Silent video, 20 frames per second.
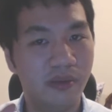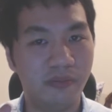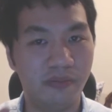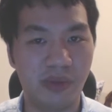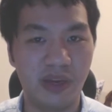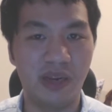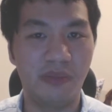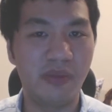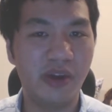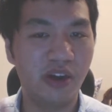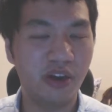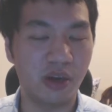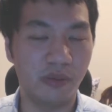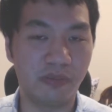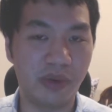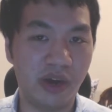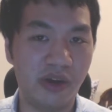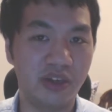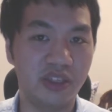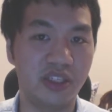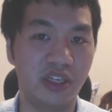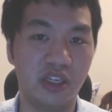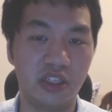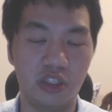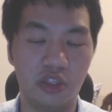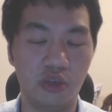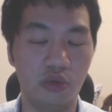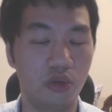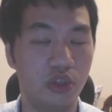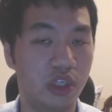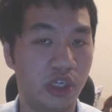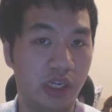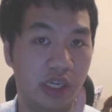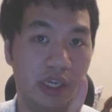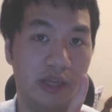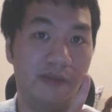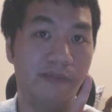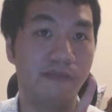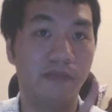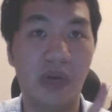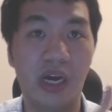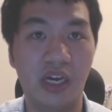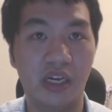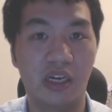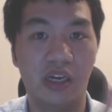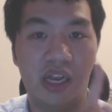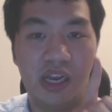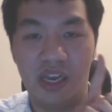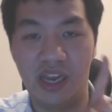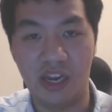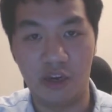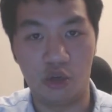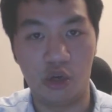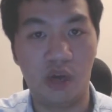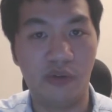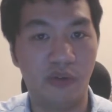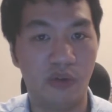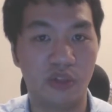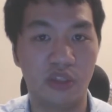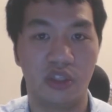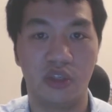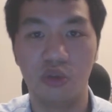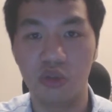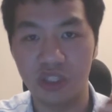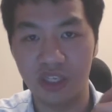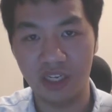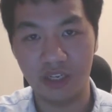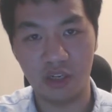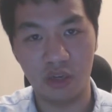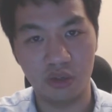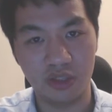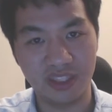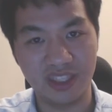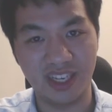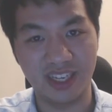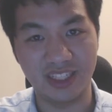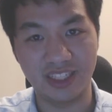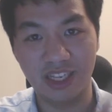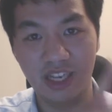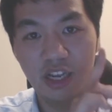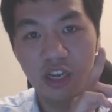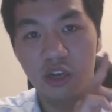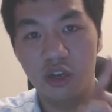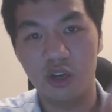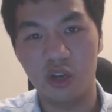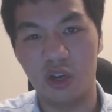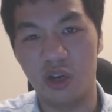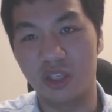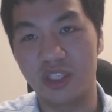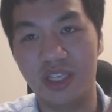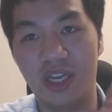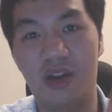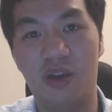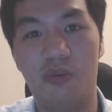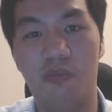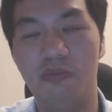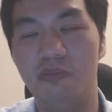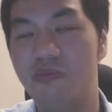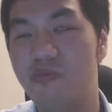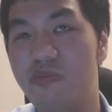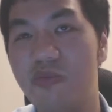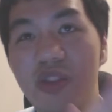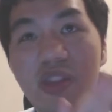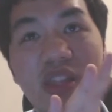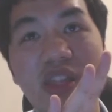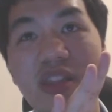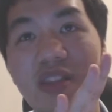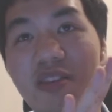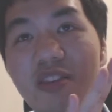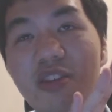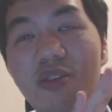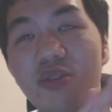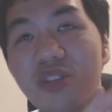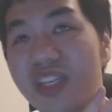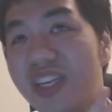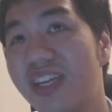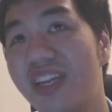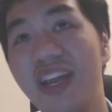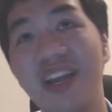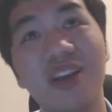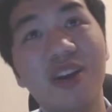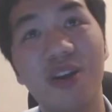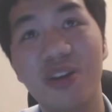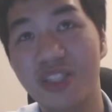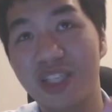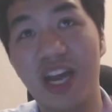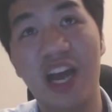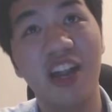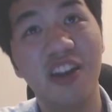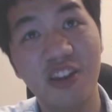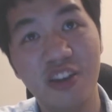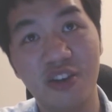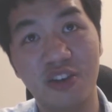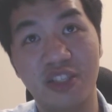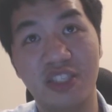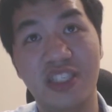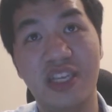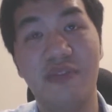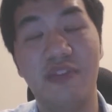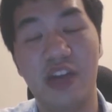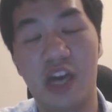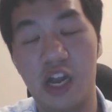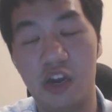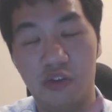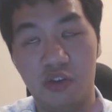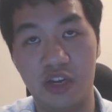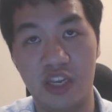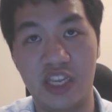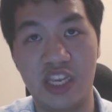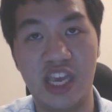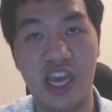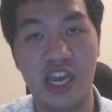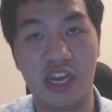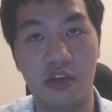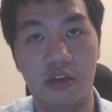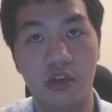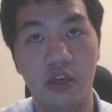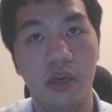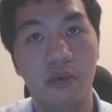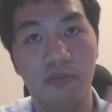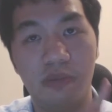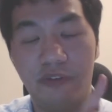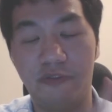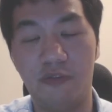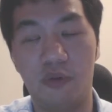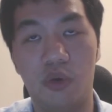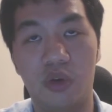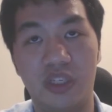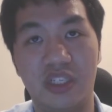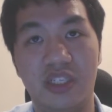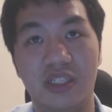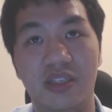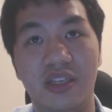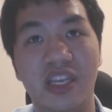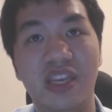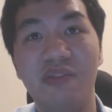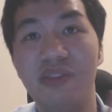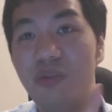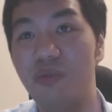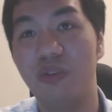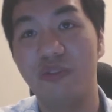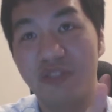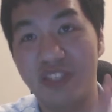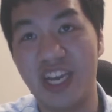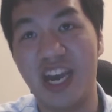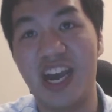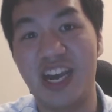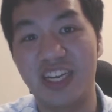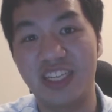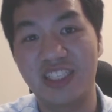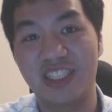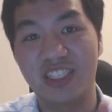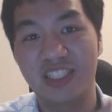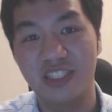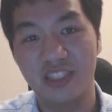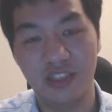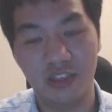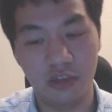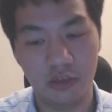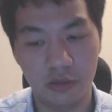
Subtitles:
But a better comparison is usually manga and light novels. Usually those things usually they cost under 700 yen before, even with tax.